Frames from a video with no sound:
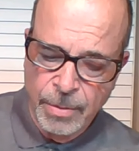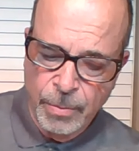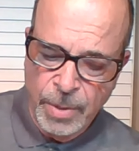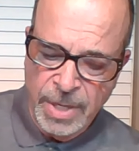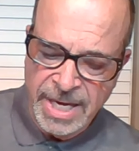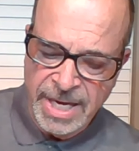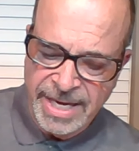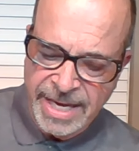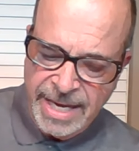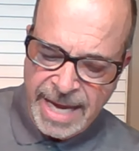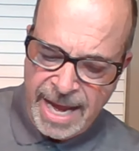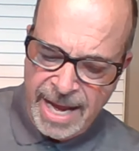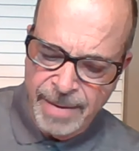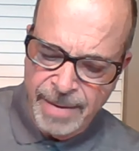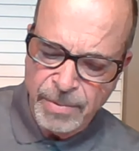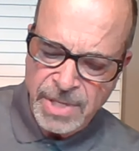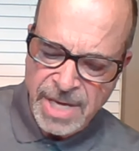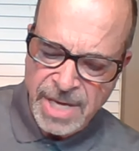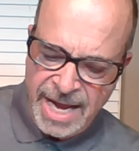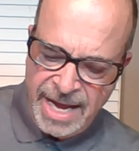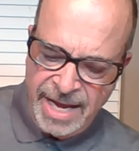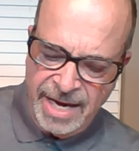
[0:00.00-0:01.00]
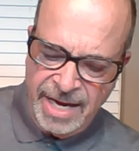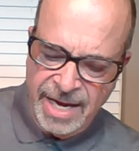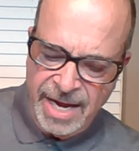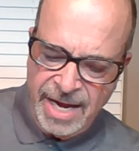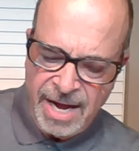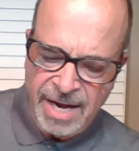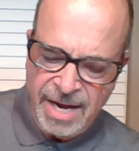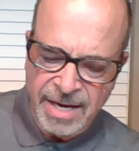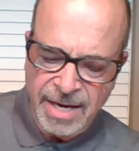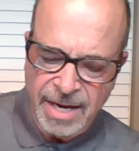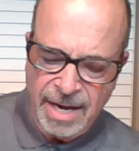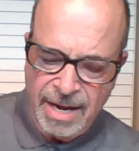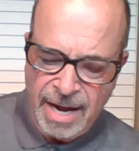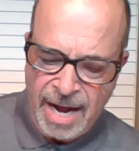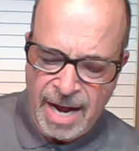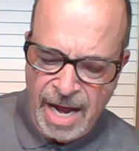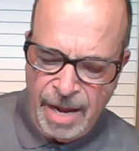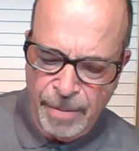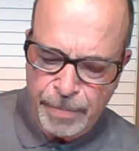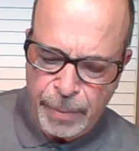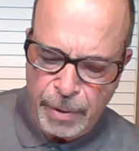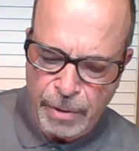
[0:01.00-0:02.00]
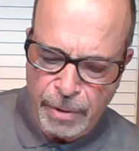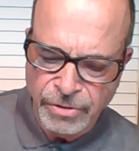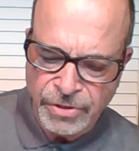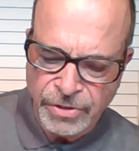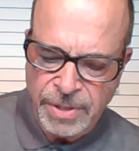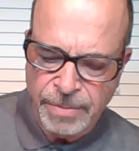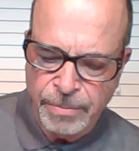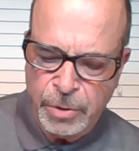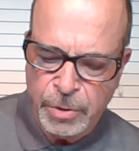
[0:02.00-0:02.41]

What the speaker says: When he came to Antioch, I opposed